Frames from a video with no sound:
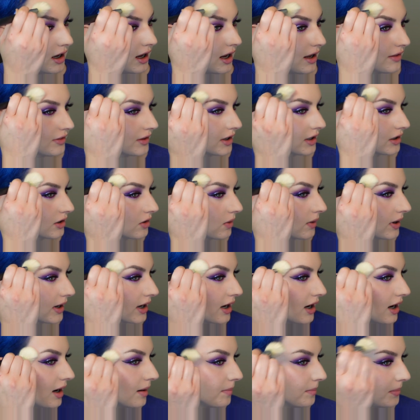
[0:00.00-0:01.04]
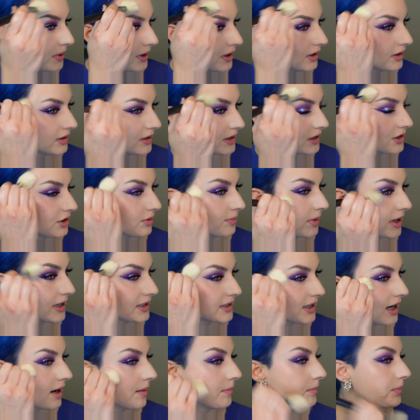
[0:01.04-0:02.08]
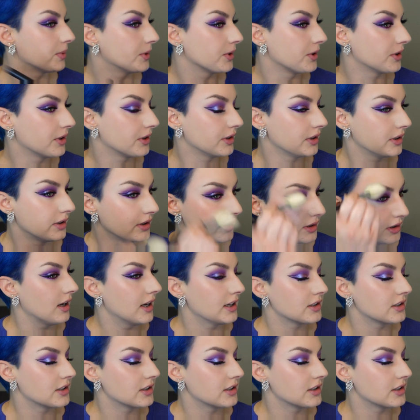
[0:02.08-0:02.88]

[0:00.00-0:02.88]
and then going up to my temple.